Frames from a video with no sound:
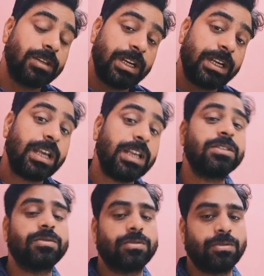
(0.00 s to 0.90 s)
data
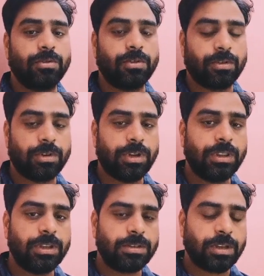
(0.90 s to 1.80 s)
is gone
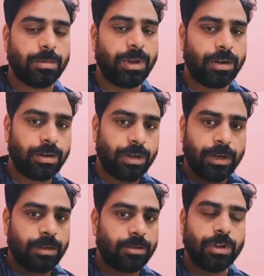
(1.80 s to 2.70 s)
in this table.
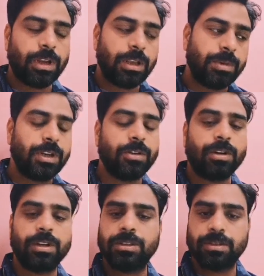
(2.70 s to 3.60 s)
The every
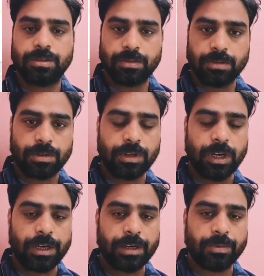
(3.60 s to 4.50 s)
record is
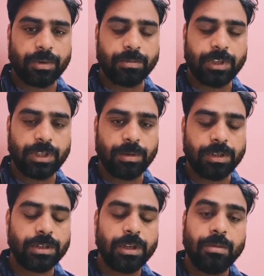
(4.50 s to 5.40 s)
deleted from the
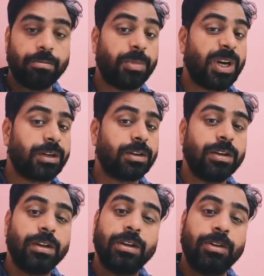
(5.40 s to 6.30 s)
table.
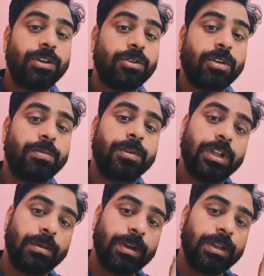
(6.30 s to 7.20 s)
But in
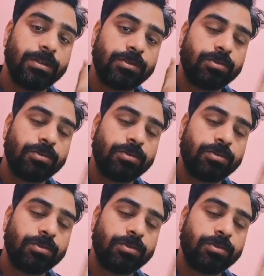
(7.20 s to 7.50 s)
drop, table